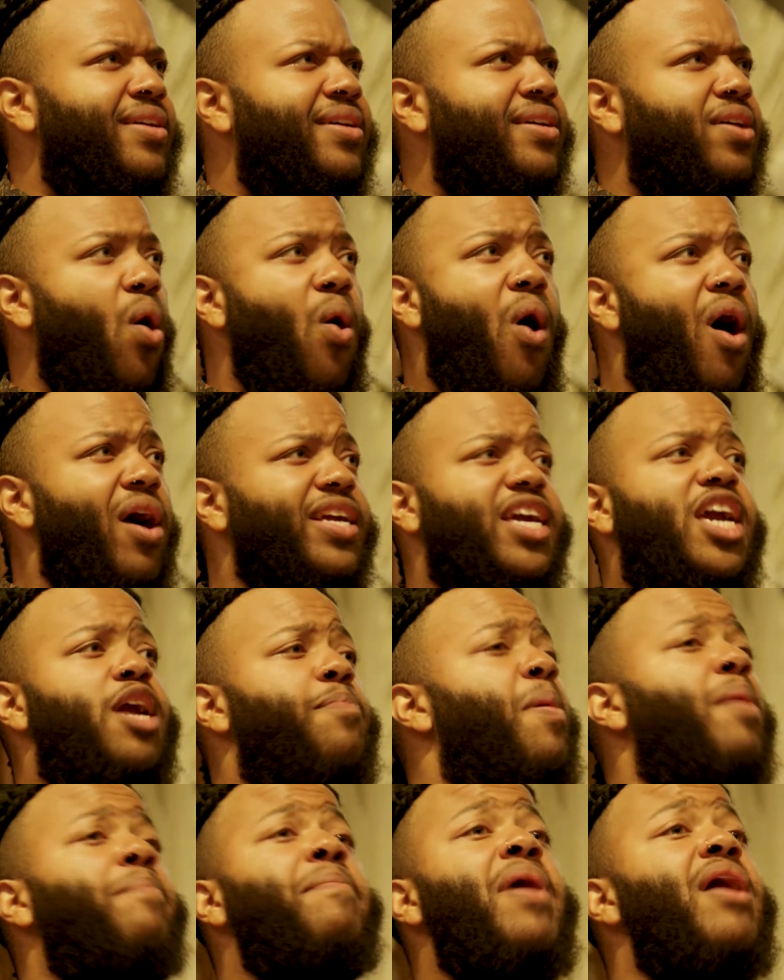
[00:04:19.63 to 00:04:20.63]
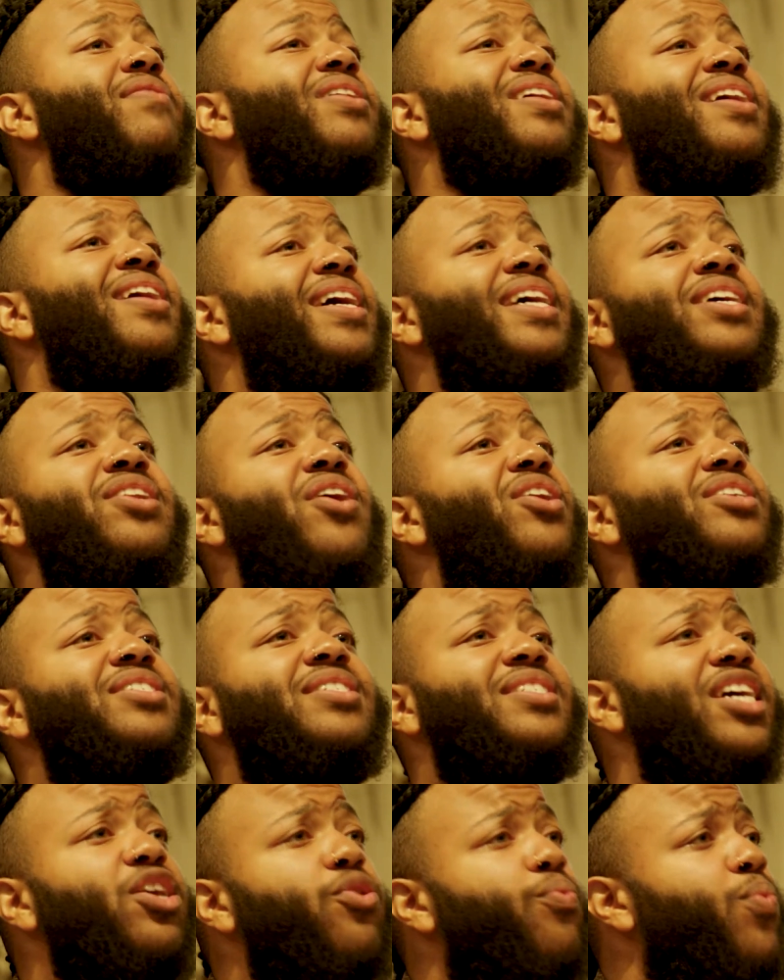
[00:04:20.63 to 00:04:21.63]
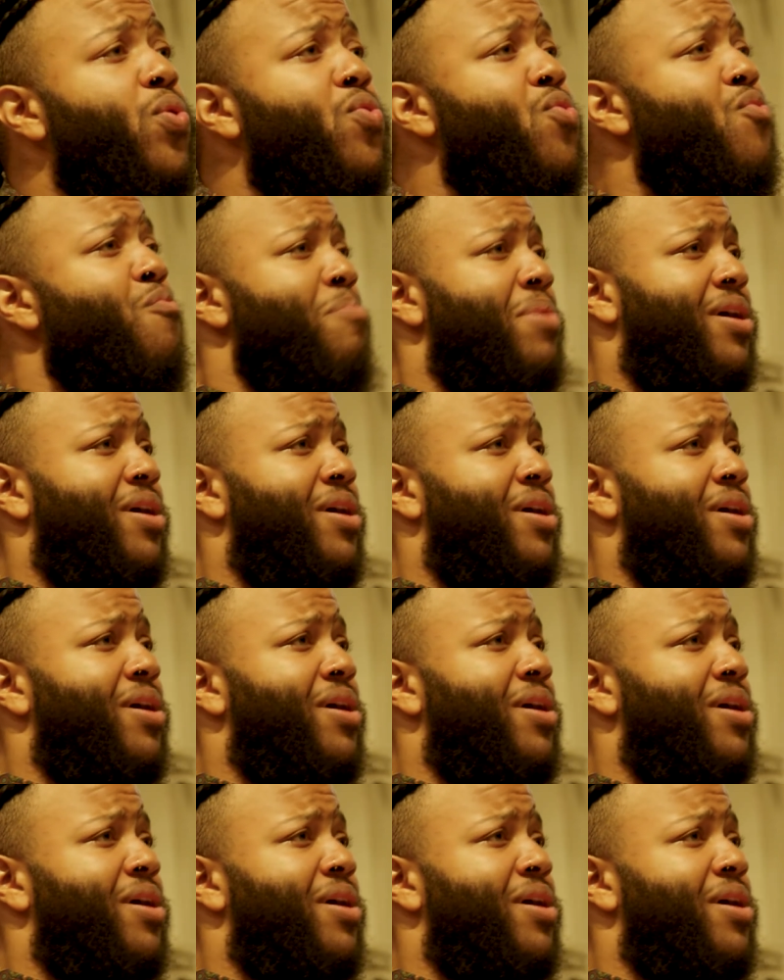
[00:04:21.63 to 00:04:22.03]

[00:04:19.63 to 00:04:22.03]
or keep America in her sick room.